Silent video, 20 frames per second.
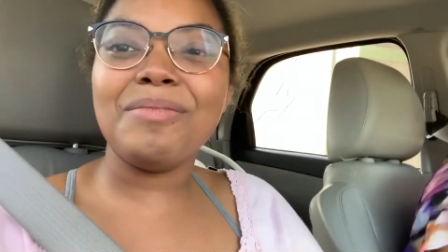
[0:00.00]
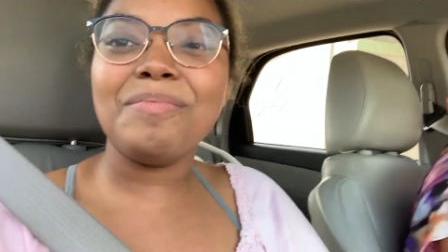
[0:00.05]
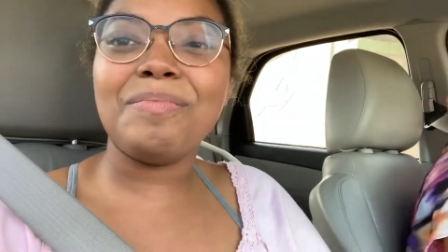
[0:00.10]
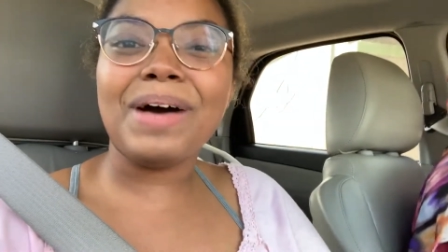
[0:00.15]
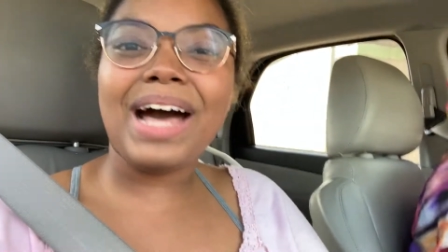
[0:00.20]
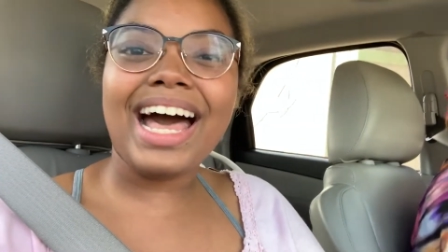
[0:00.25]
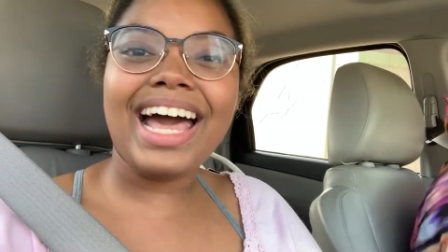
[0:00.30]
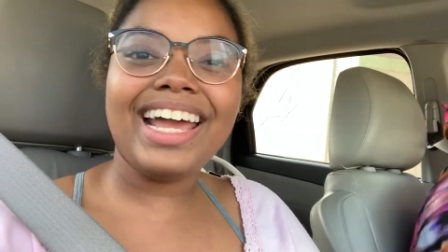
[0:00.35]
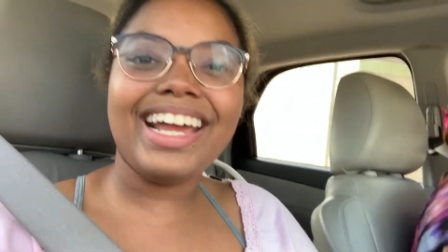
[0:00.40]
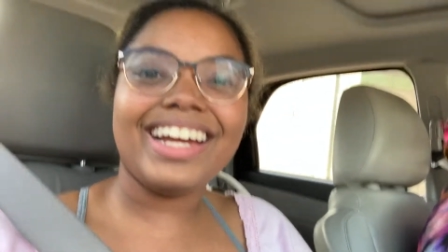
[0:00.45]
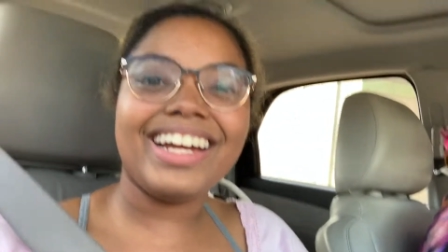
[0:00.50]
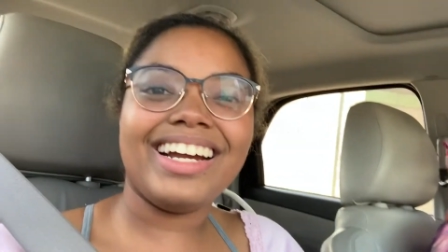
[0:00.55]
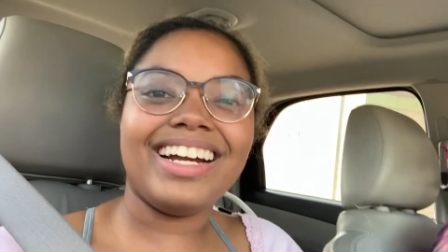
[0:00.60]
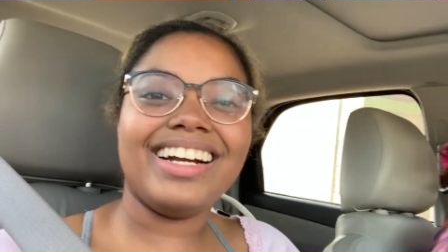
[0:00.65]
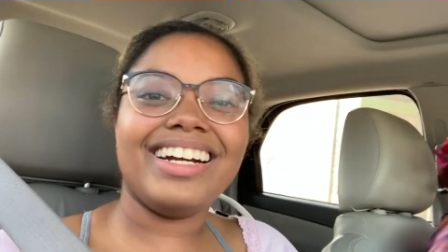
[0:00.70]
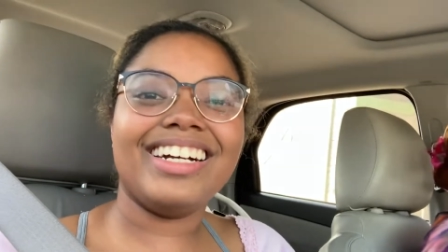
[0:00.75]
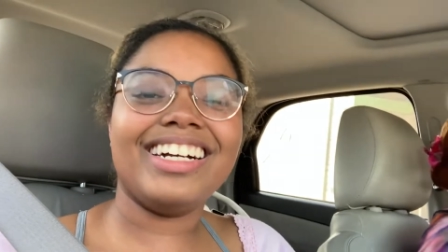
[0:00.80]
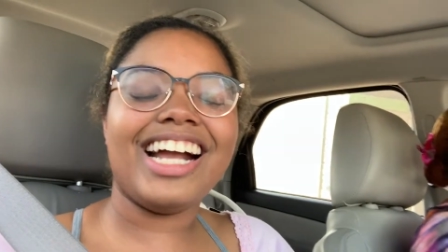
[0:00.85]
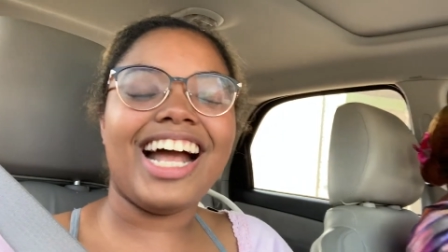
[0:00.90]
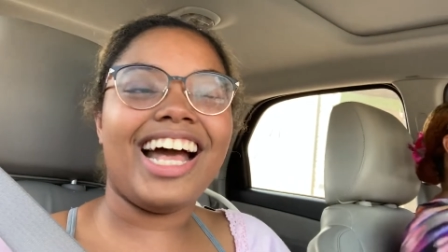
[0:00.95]
buy
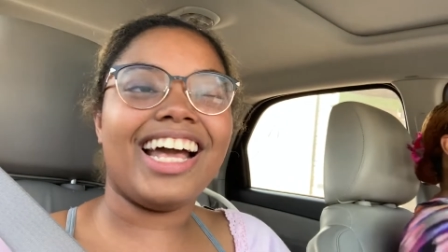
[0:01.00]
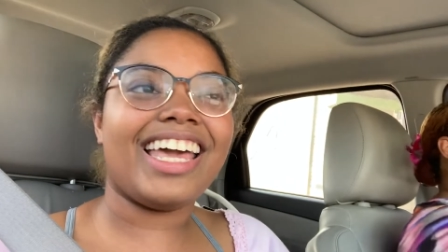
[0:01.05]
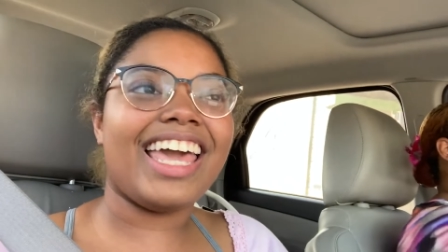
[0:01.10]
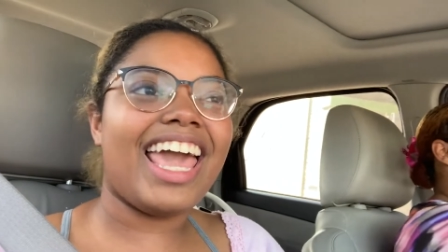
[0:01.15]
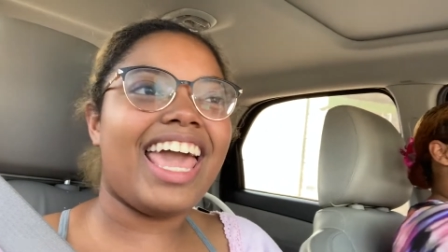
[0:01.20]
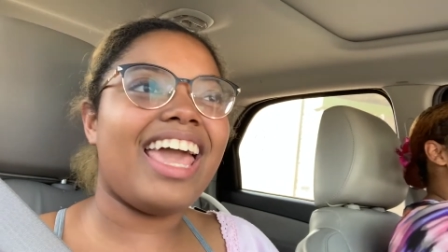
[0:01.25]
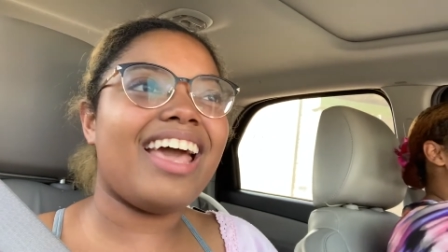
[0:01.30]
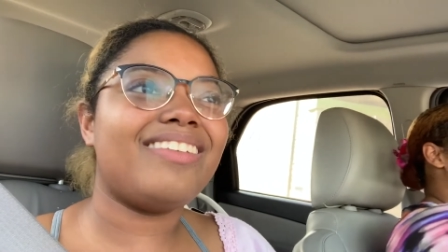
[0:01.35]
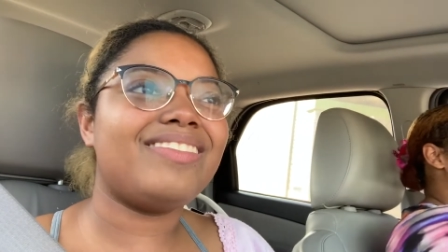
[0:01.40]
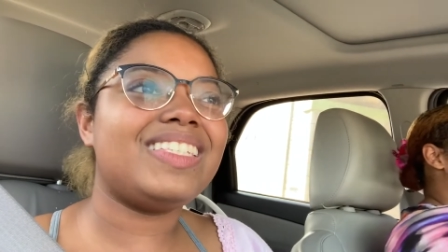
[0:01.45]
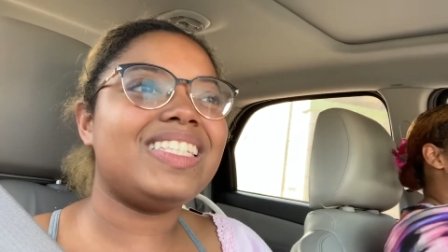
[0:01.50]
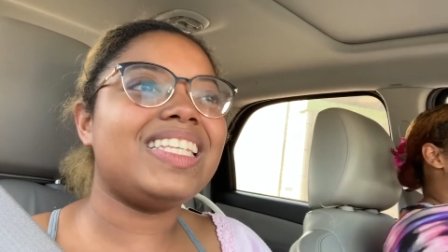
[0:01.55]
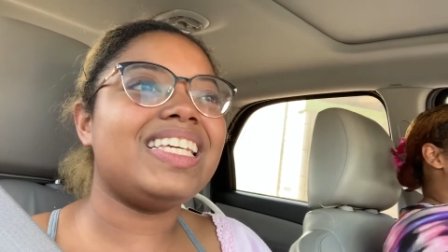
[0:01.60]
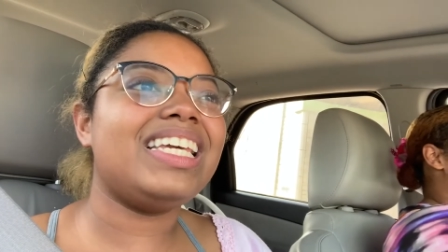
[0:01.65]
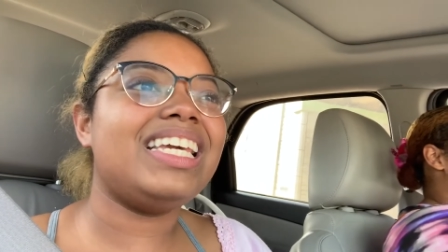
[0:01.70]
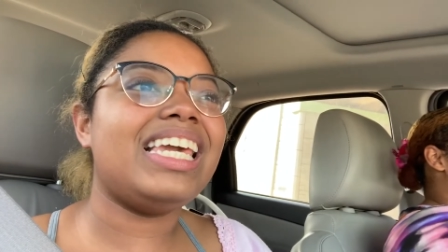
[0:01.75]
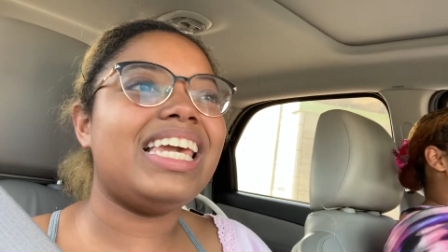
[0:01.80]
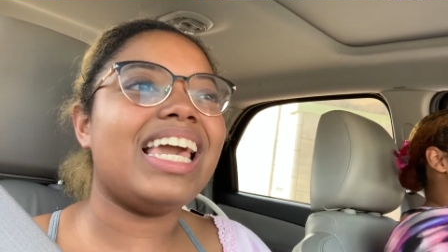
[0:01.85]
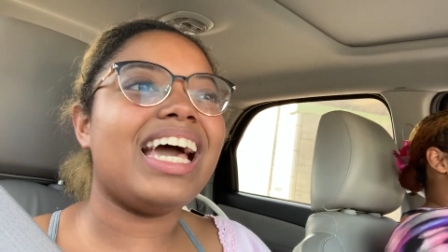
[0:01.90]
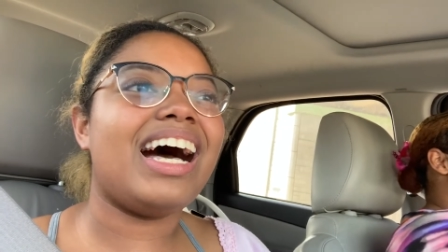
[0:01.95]
her a
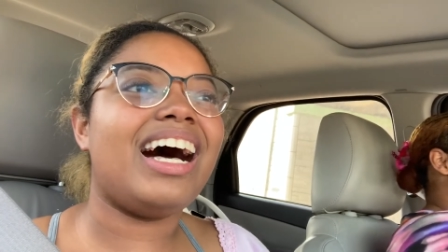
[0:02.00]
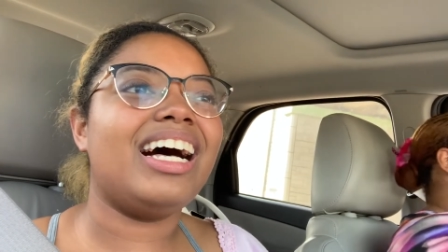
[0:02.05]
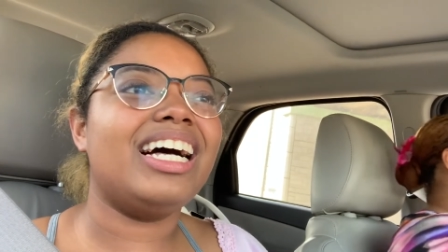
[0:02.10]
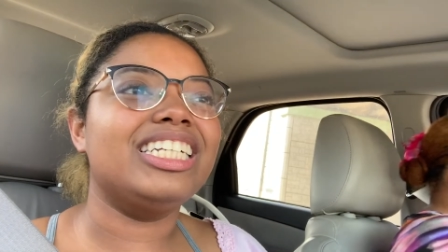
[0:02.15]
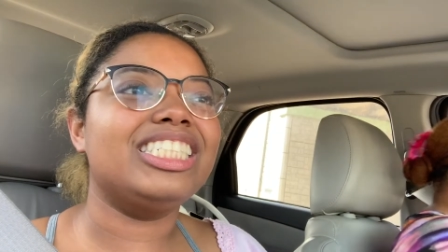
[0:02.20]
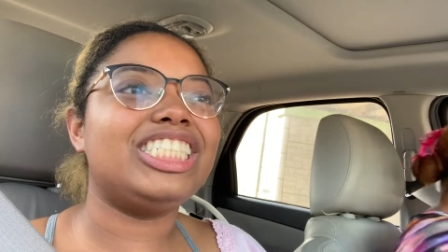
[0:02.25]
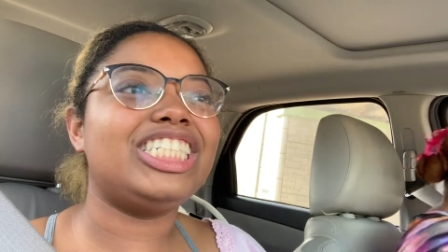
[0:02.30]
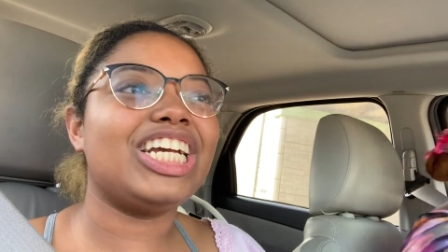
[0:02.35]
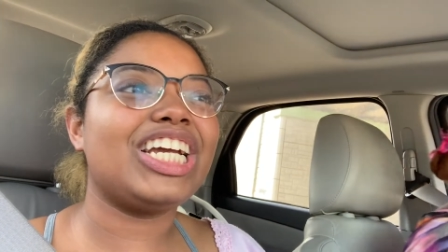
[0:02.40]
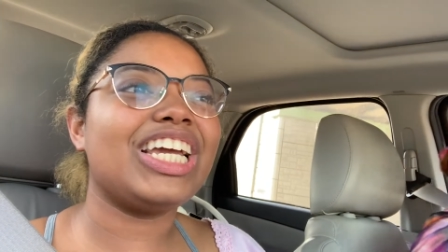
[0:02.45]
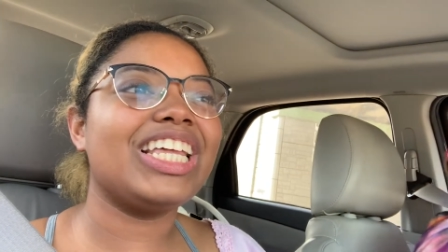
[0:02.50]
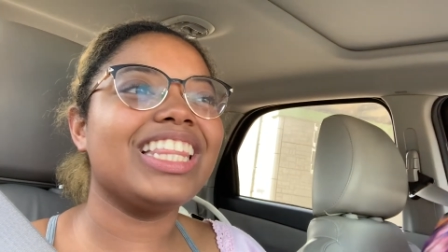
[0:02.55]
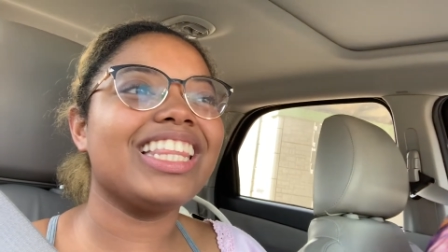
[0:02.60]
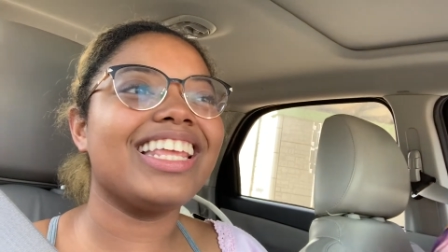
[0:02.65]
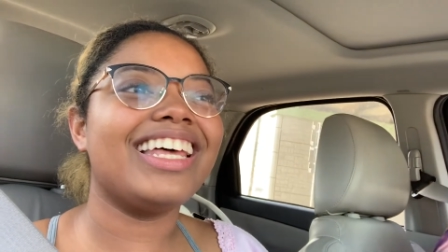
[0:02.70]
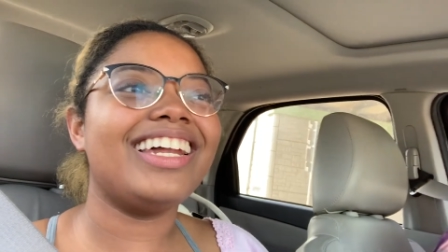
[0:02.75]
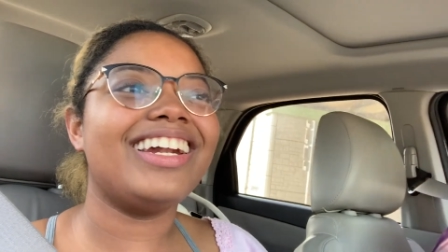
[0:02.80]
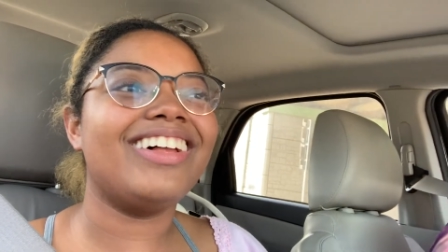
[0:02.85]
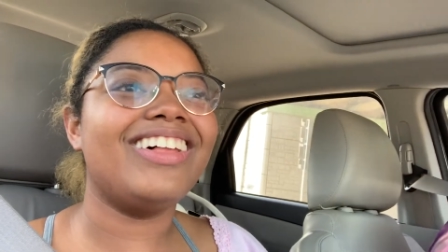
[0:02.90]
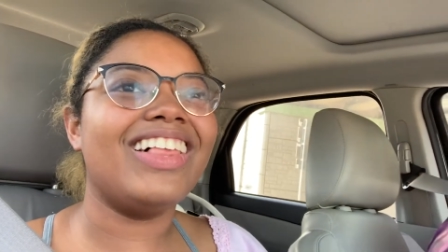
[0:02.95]
KFC uh, Chicken
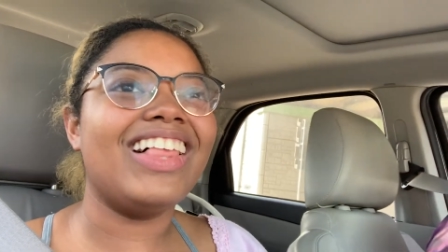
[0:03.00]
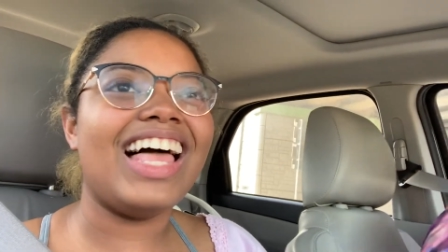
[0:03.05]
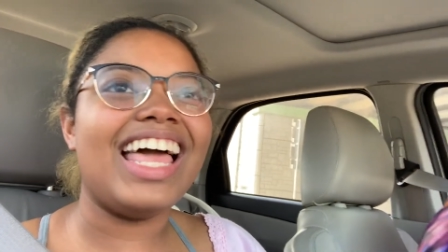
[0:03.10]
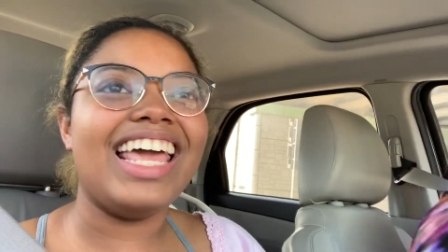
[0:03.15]
Little,